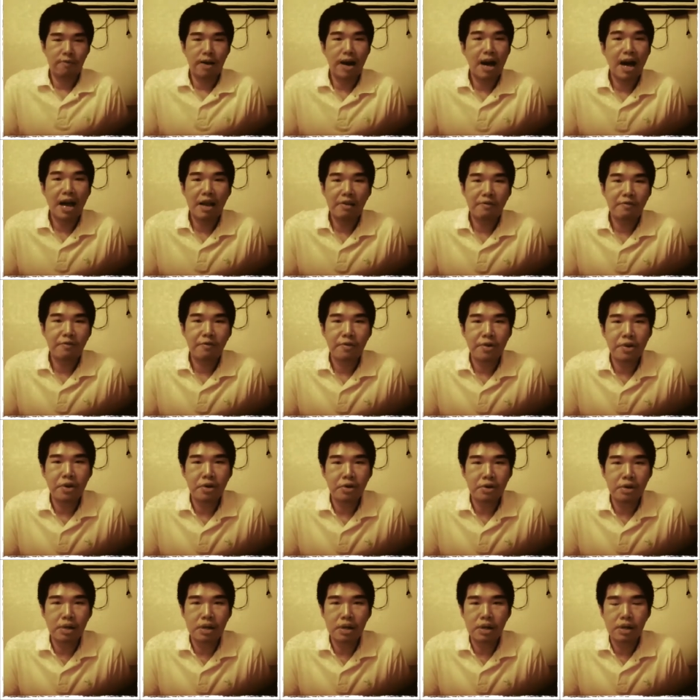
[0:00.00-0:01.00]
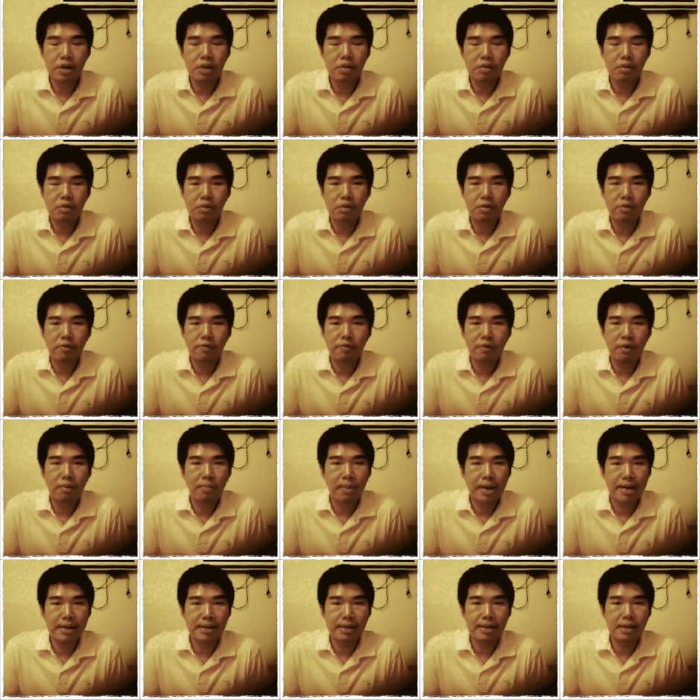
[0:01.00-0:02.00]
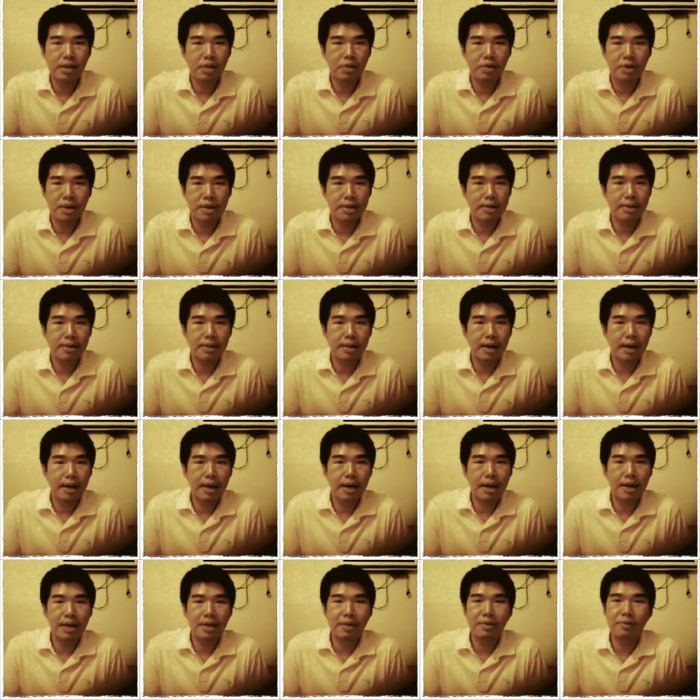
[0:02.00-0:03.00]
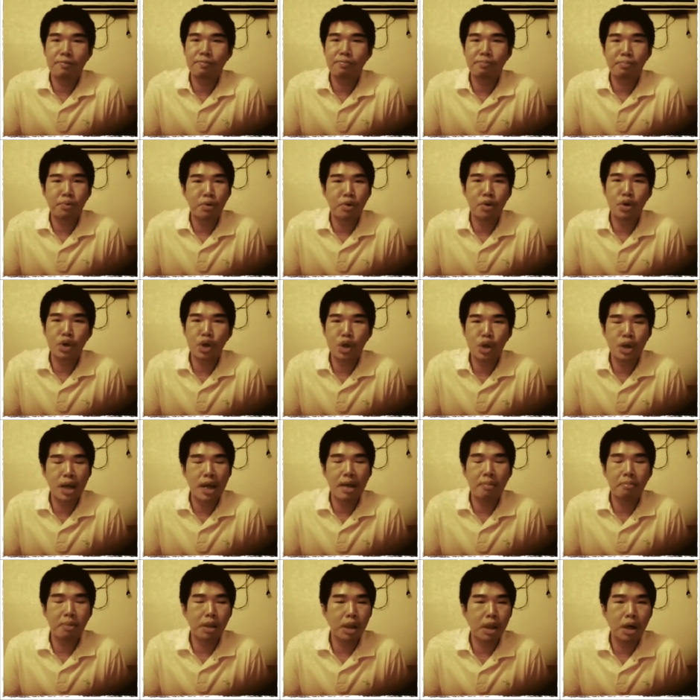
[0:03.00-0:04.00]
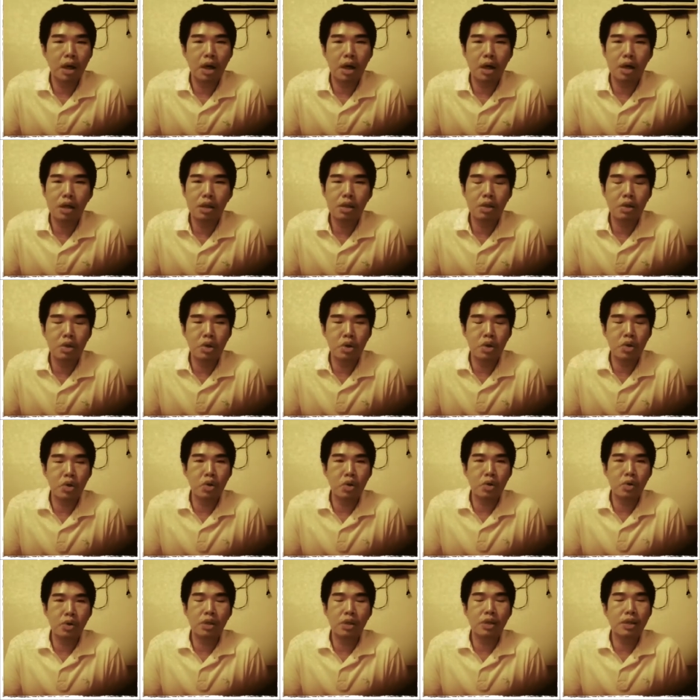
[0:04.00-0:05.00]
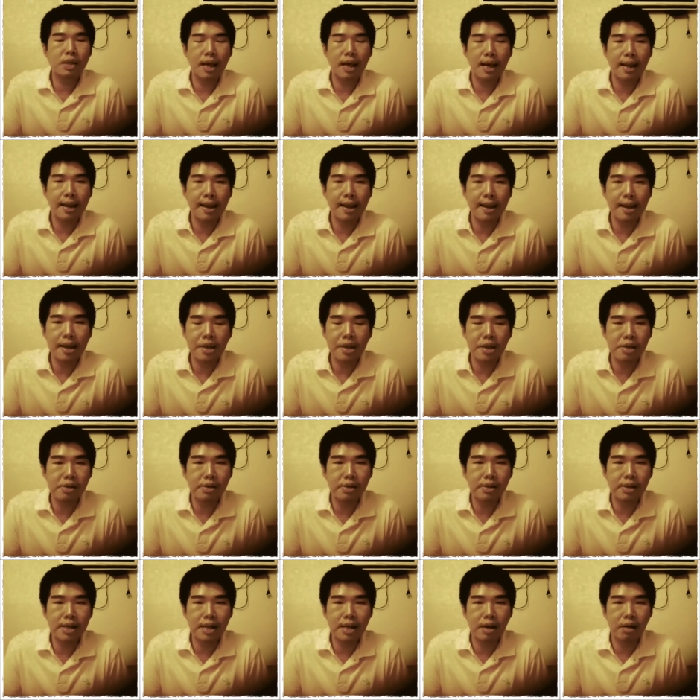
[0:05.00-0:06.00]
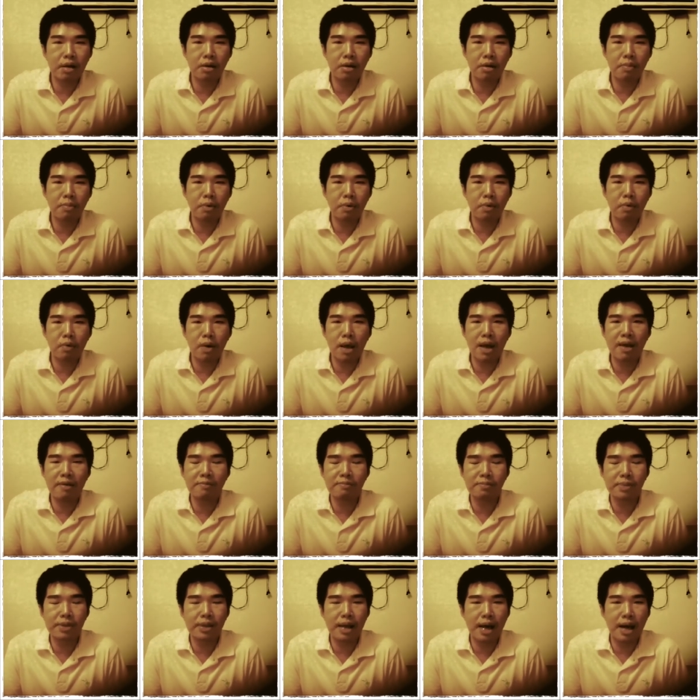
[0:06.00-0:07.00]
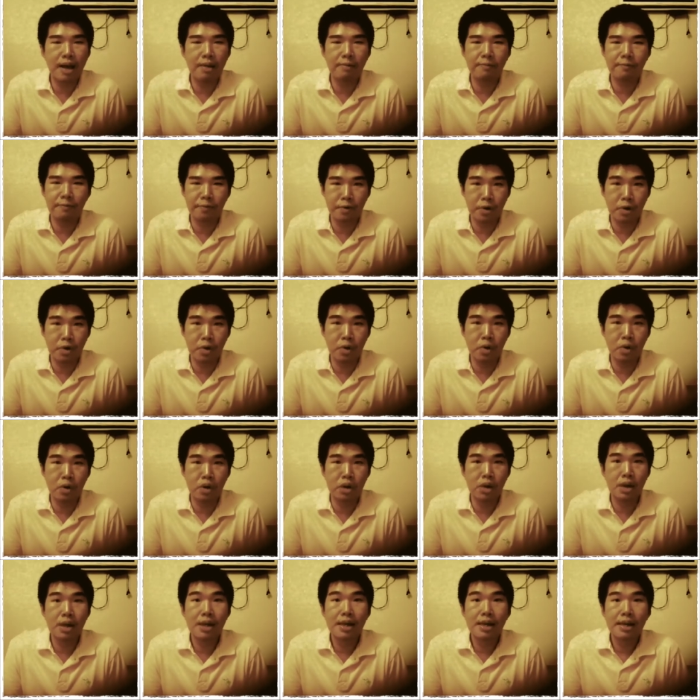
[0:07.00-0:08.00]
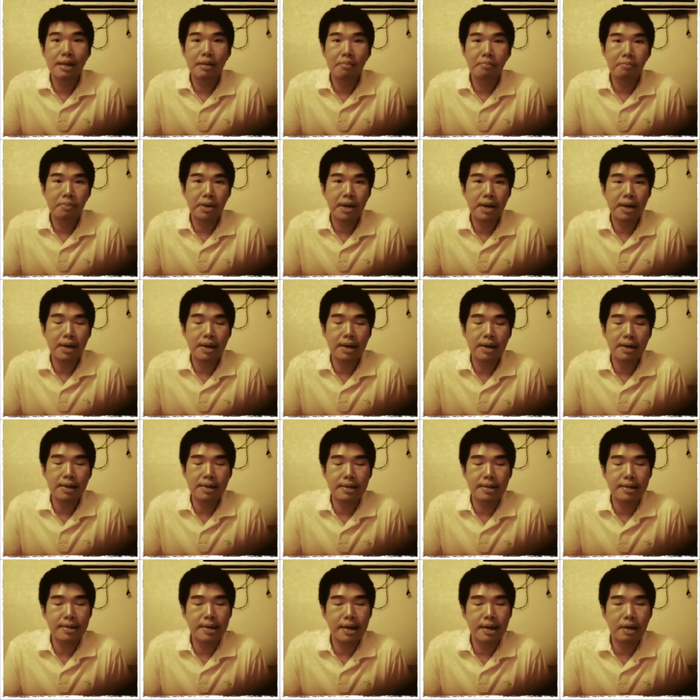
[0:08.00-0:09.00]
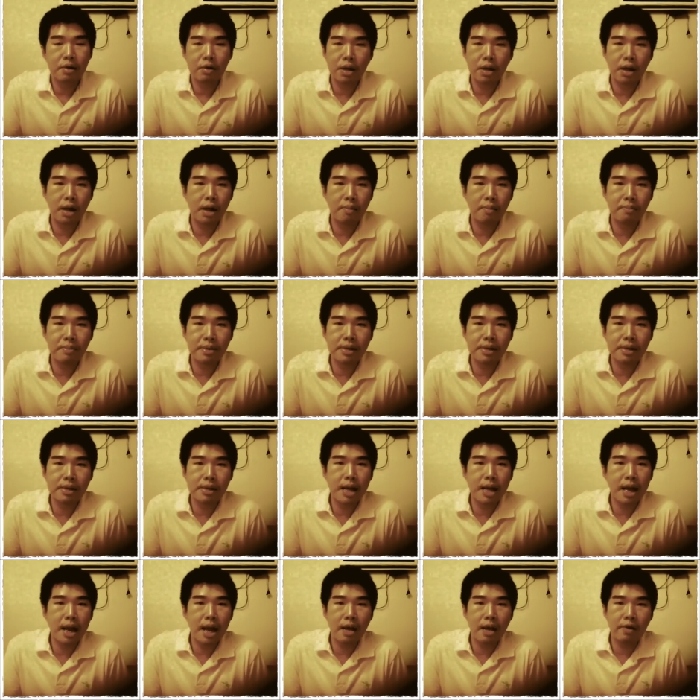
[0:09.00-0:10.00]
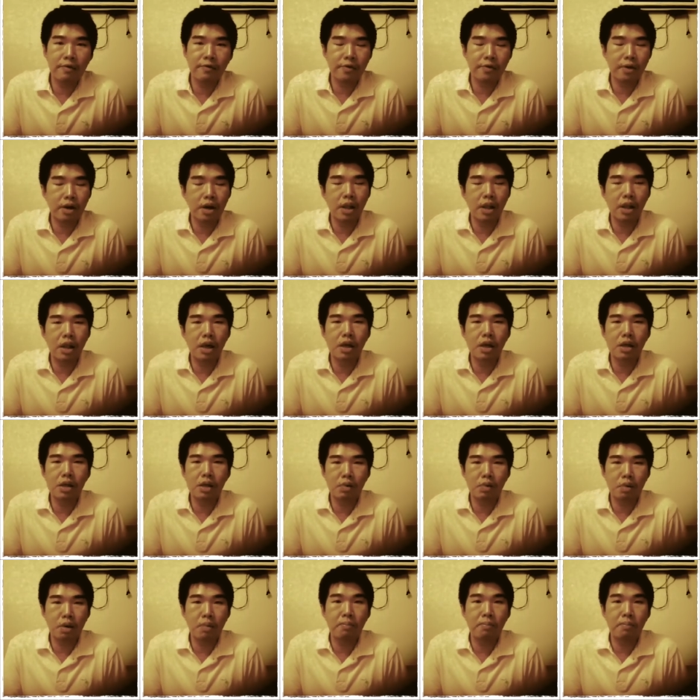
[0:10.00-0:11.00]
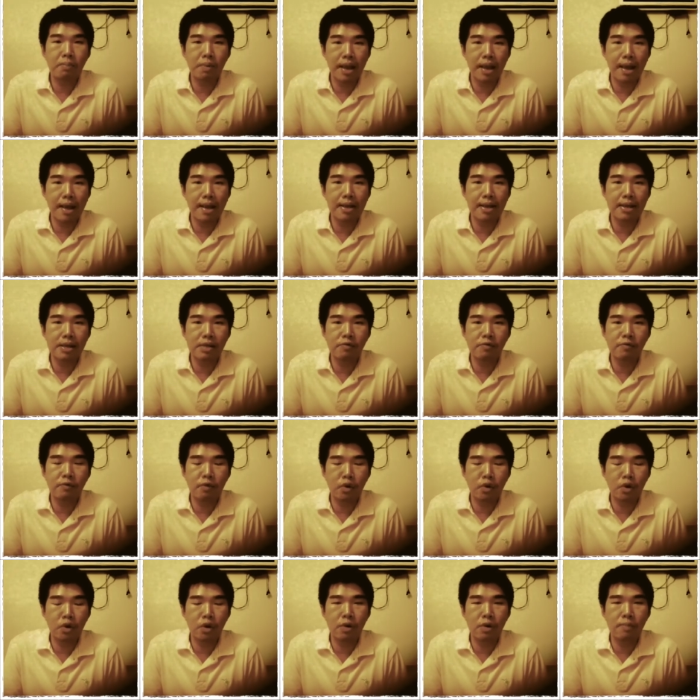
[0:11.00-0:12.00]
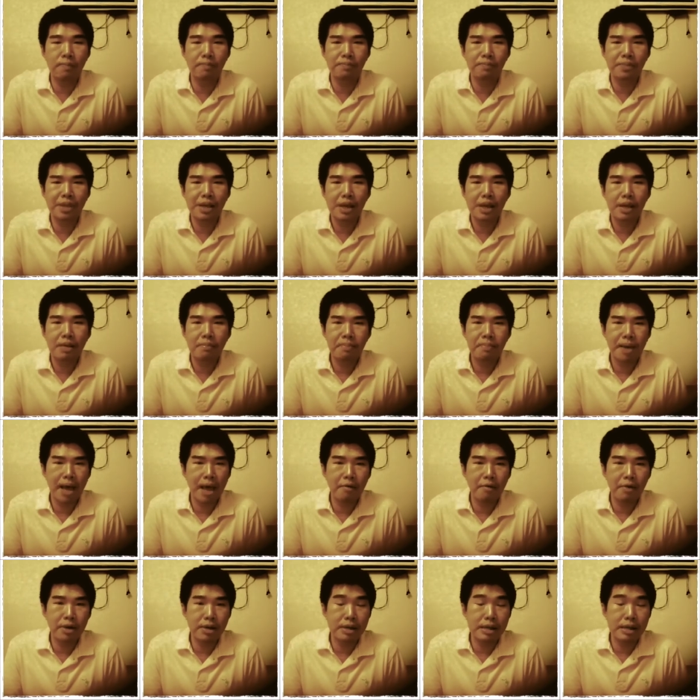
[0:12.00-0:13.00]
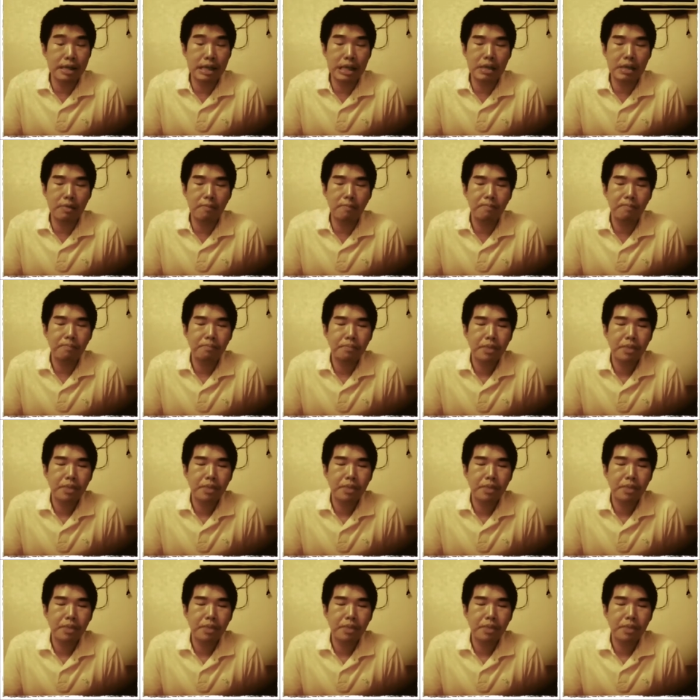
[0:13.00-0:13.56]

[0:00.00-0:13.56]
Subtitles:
I've known for my students. I push them a lot to study using all the programs I've known, but the outcome is that I've got lots of complaints from parents,